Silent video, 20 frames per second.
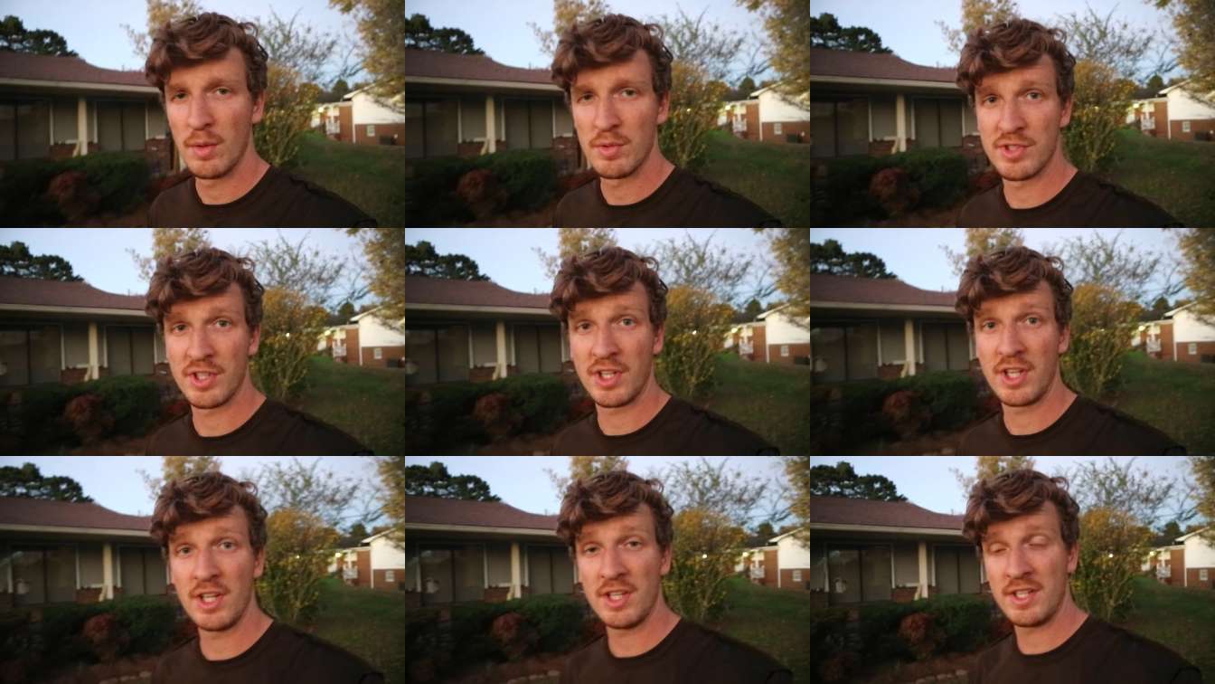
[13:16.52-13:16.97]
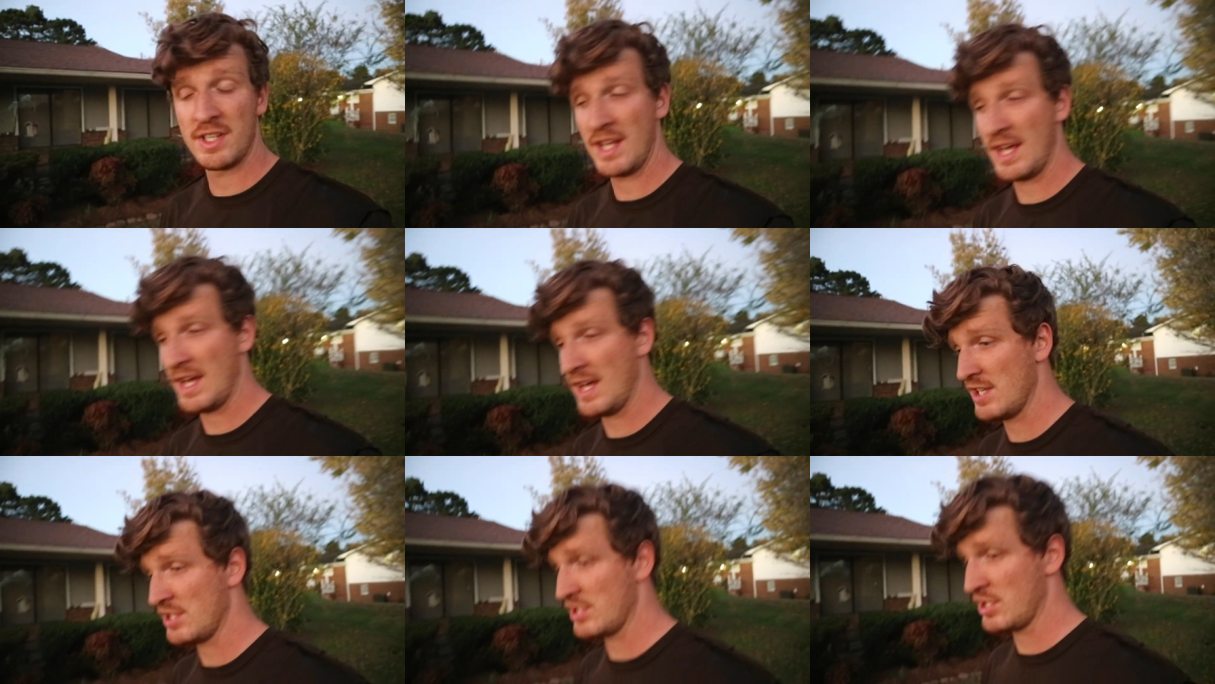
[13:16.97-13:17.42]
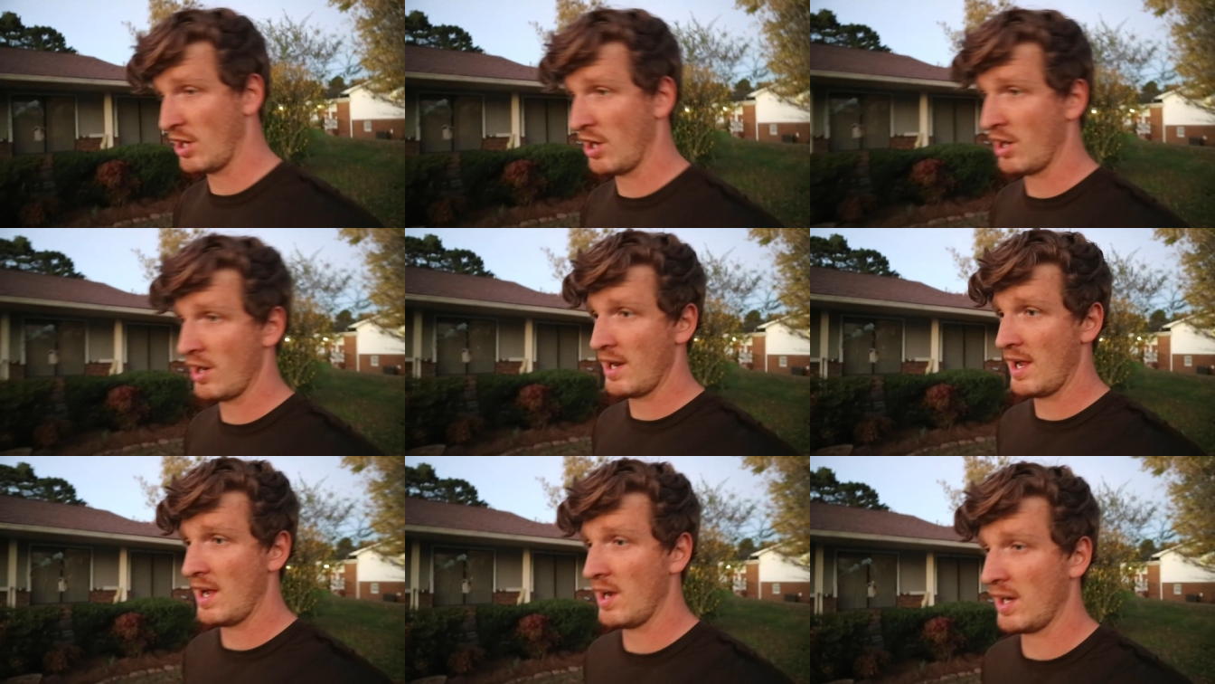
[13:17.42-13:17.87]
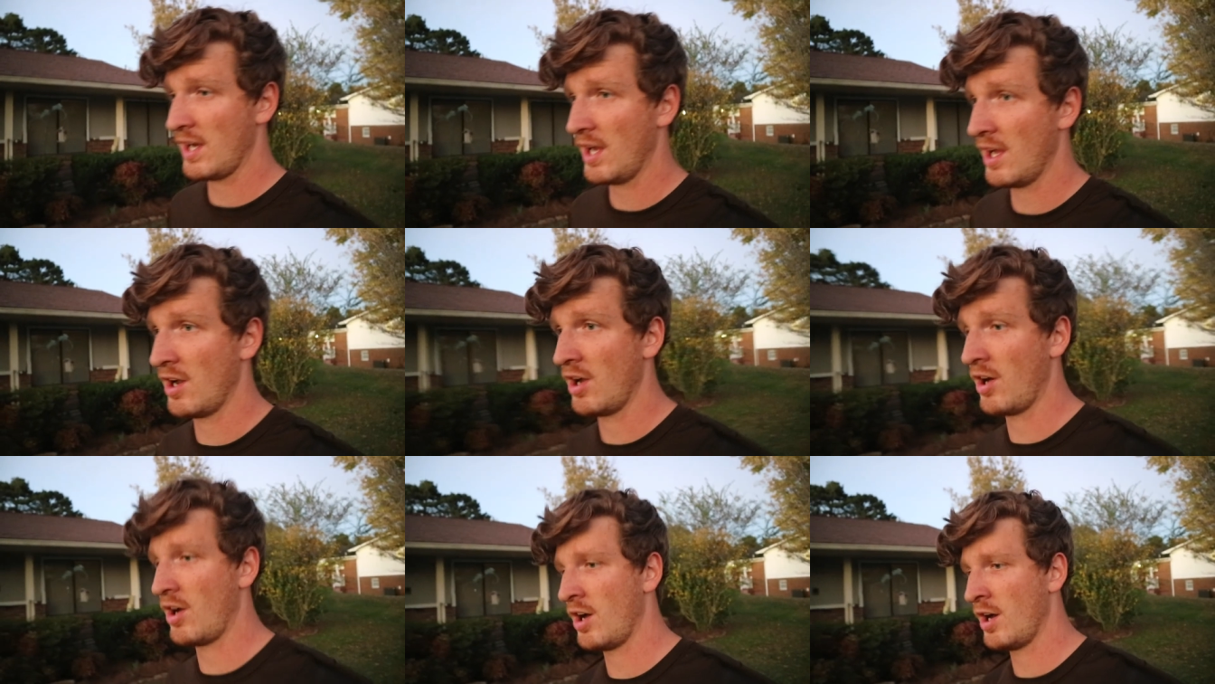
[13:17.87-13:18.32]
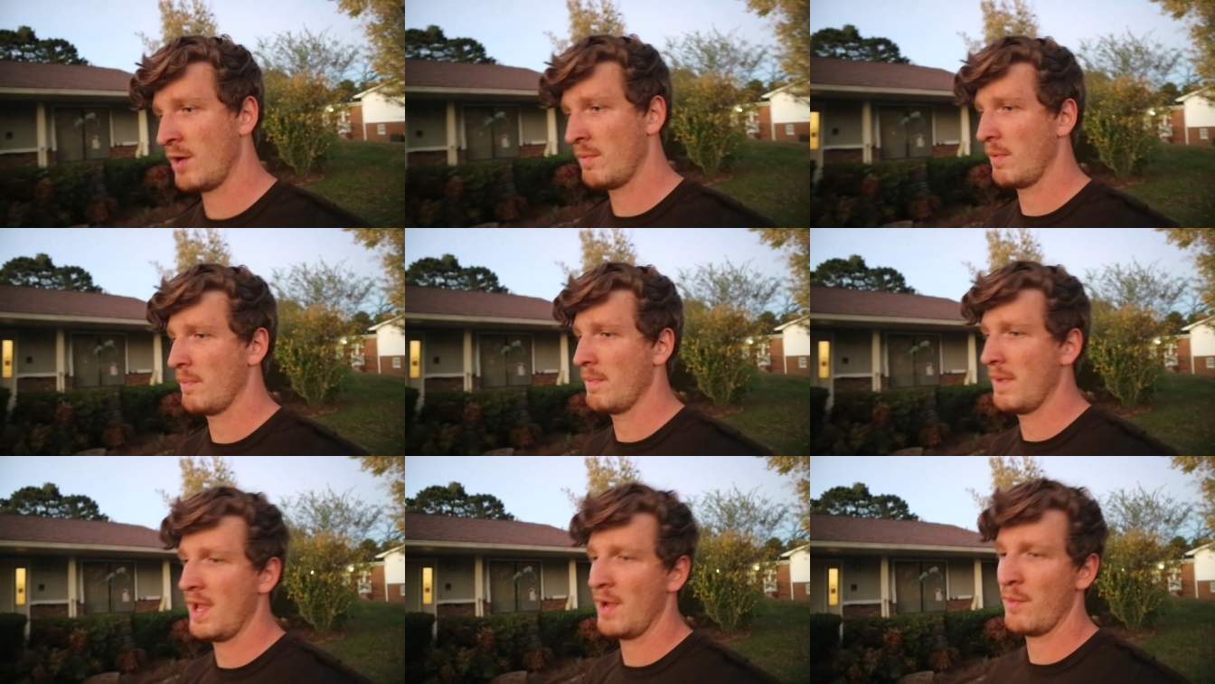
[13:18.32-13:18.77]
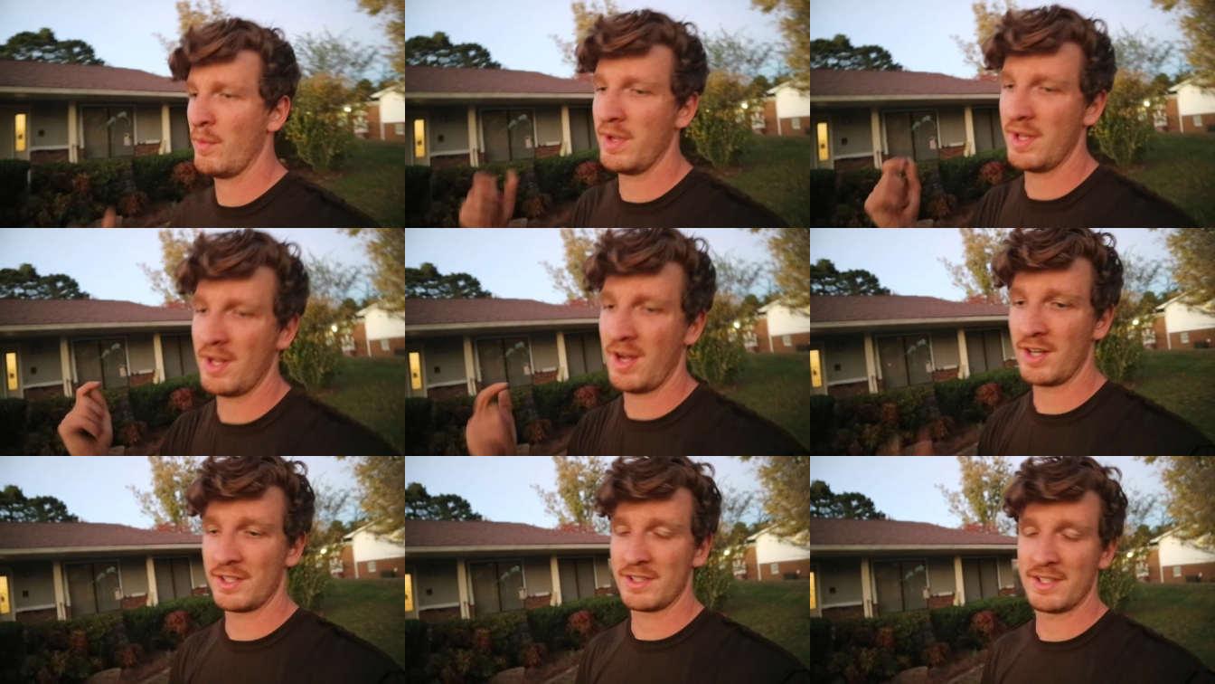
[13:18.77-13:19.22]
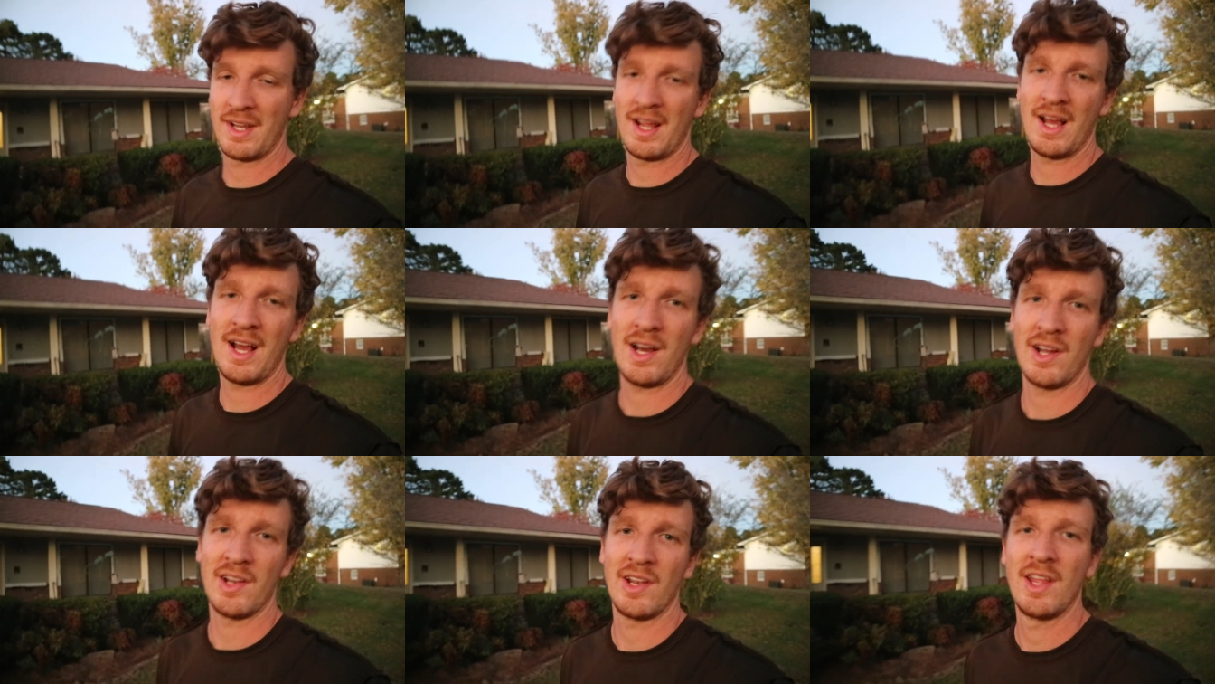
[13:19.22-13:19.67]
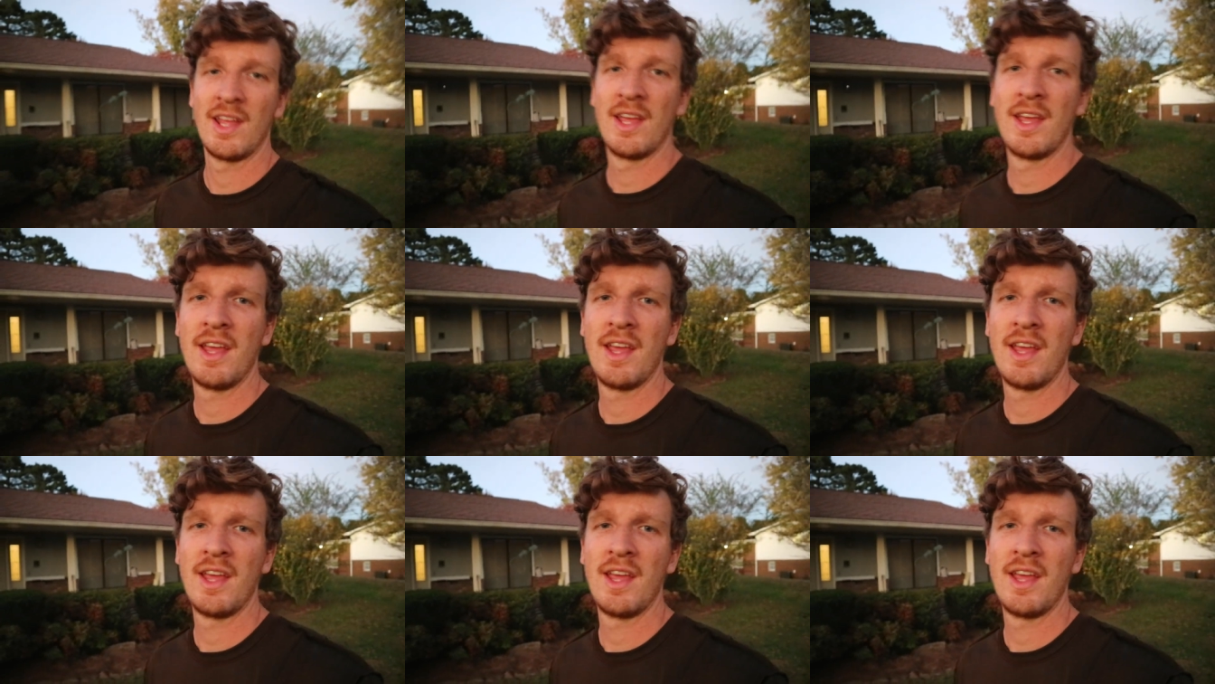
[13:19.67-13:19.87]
It was a good day. Started out kind of hard, but man, we knocked it out.